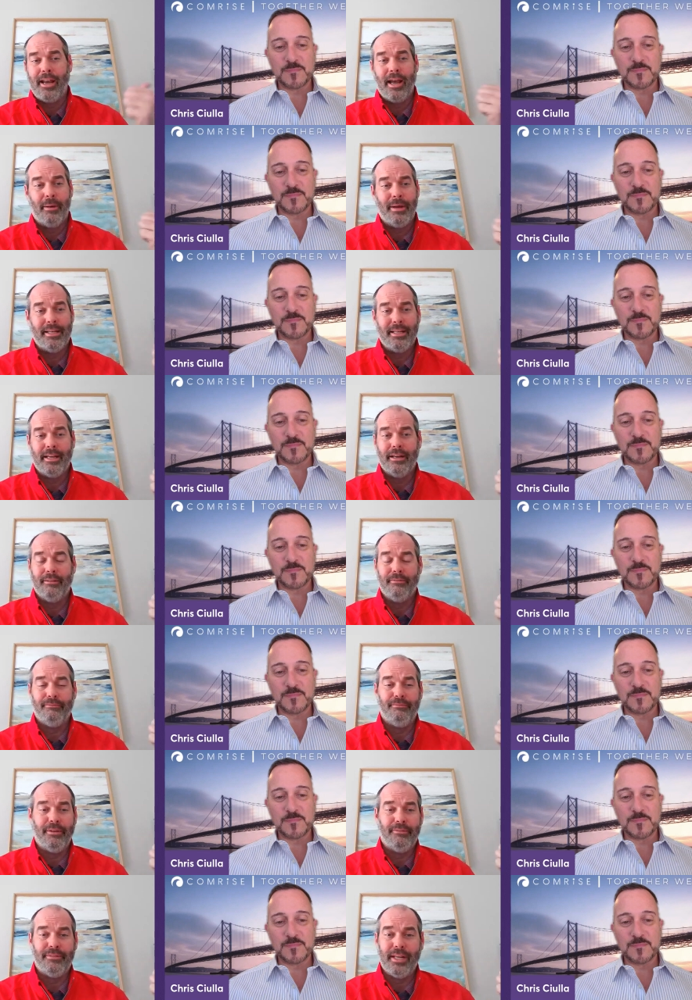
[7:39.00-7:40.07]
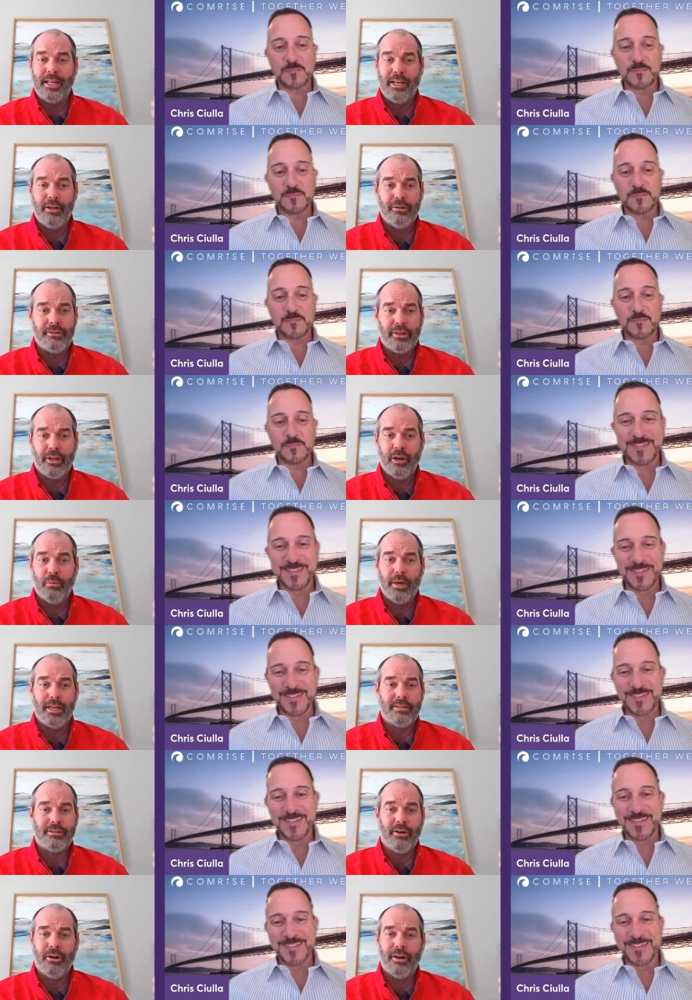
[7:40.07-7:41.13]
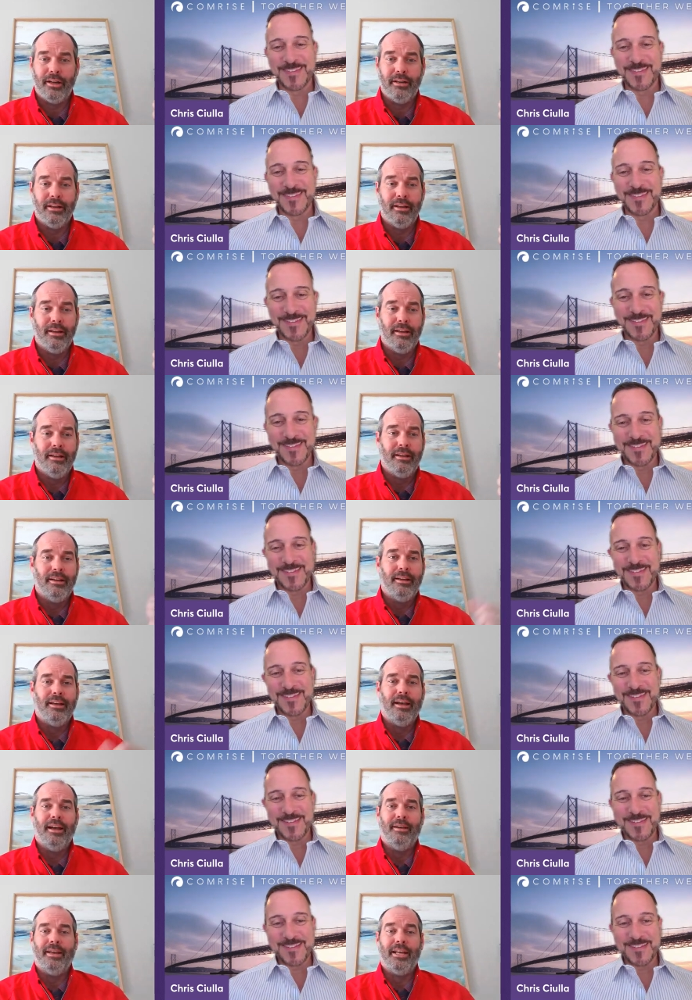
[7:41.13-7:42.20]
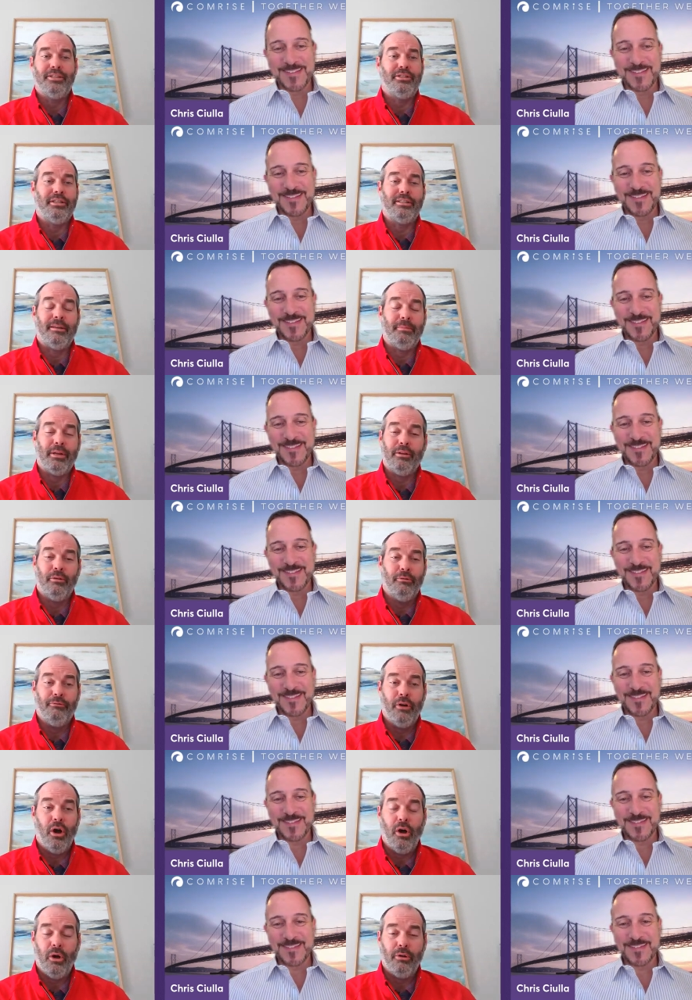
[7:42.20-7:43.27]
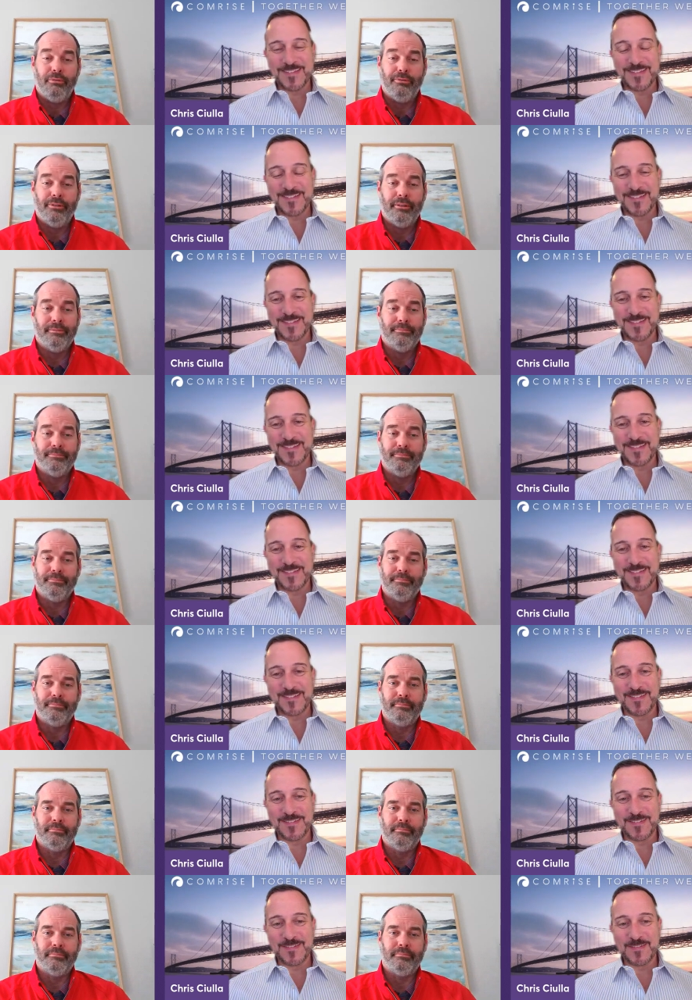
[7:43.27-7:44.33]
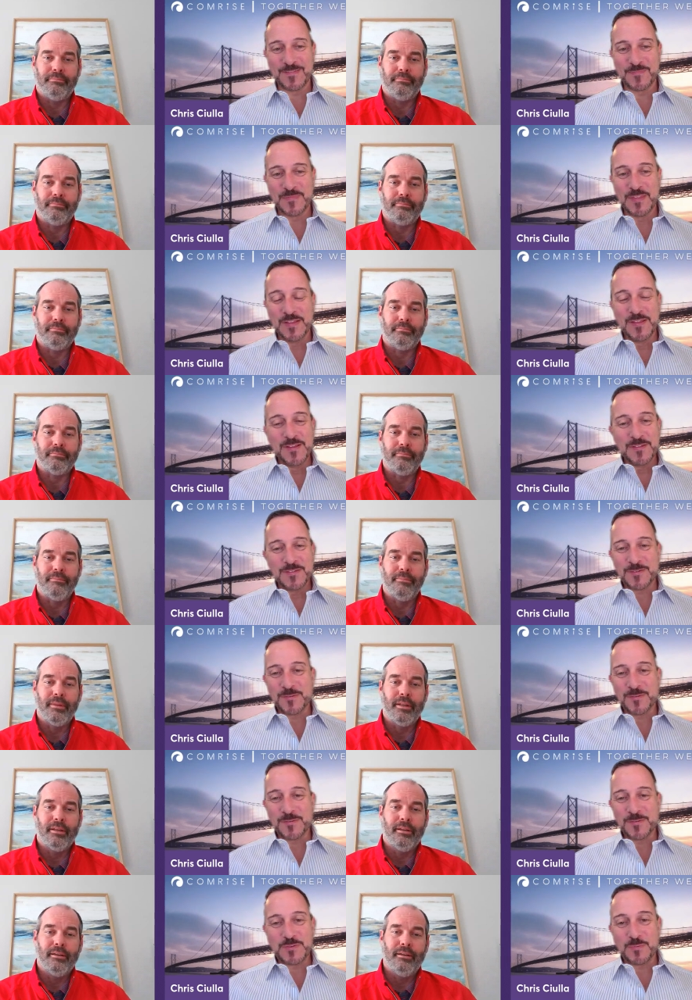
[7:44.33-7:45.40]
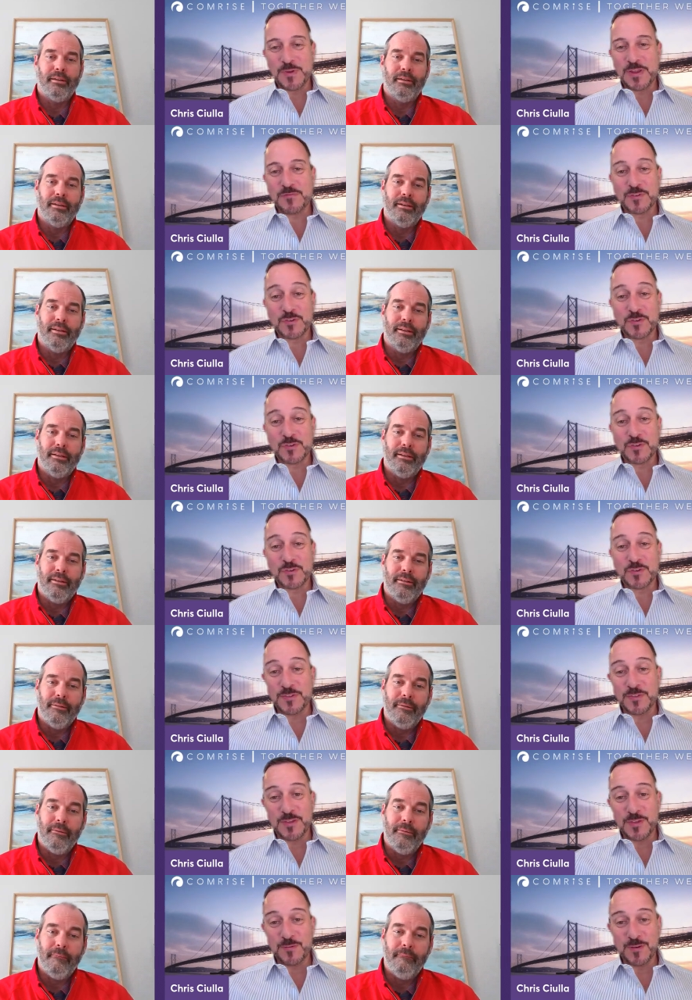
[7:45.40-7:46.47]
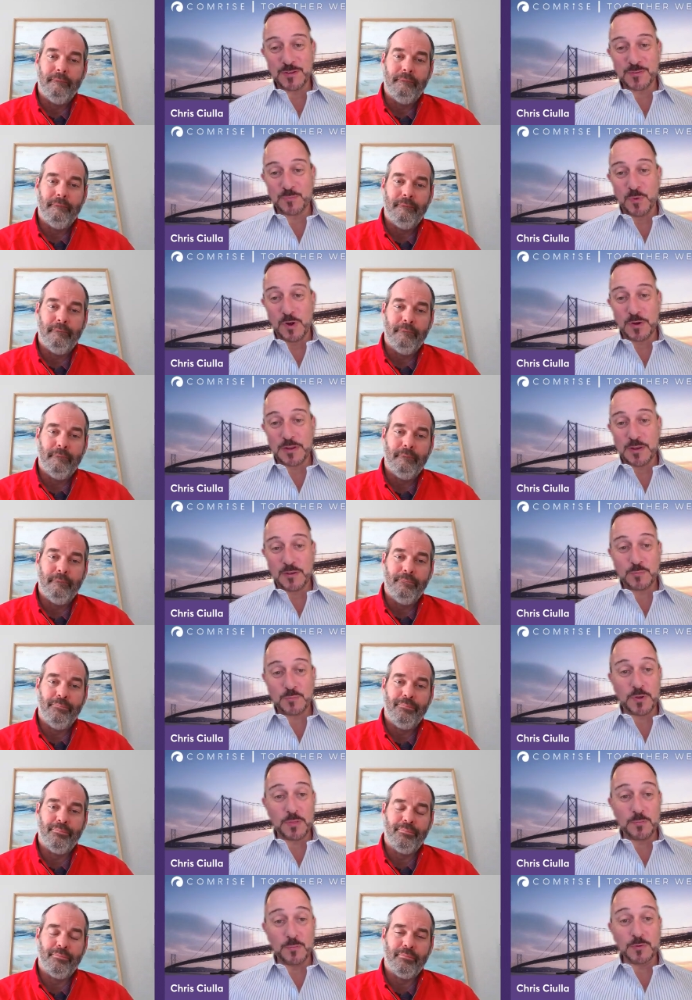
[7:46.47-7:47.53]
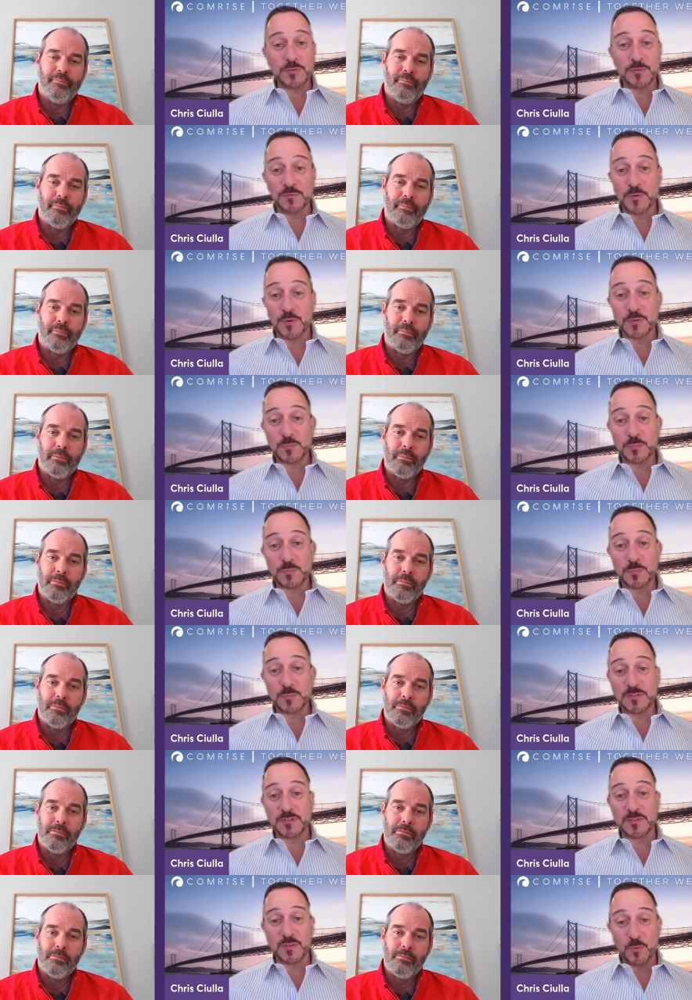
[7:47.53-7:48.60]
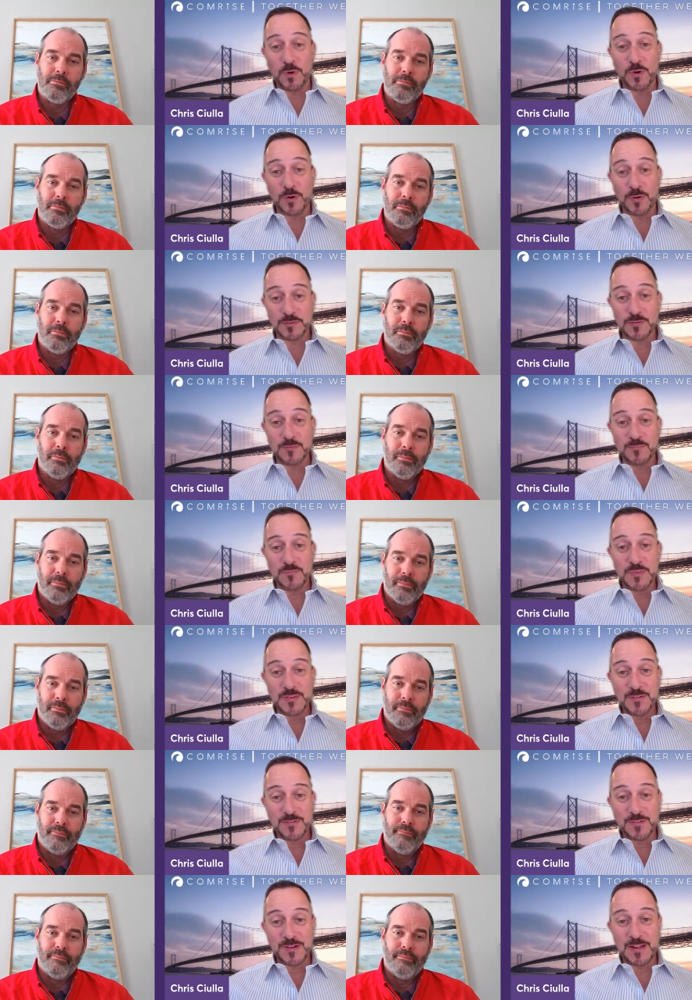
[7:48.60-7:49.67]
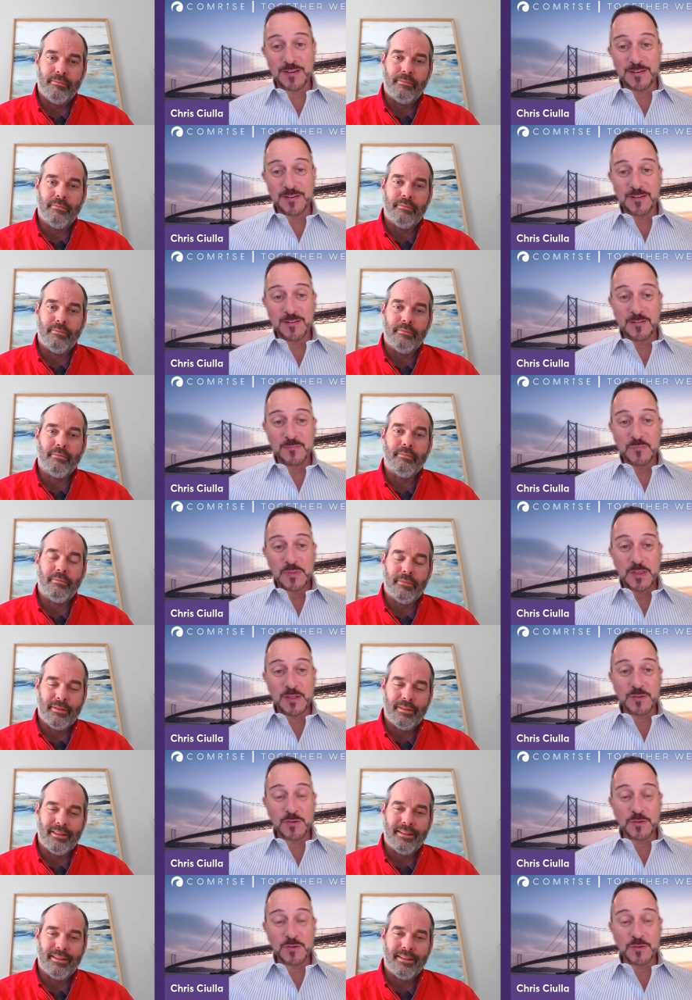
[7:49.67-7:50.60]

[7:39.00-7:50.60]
Speaker 1: how I did it 15 years ago when I started. Uh, it's just, I mean, you evolve.
Speaker 2: So, so we have a strength in the U.S. market. It's one of the most diverse places in the world, right? And you're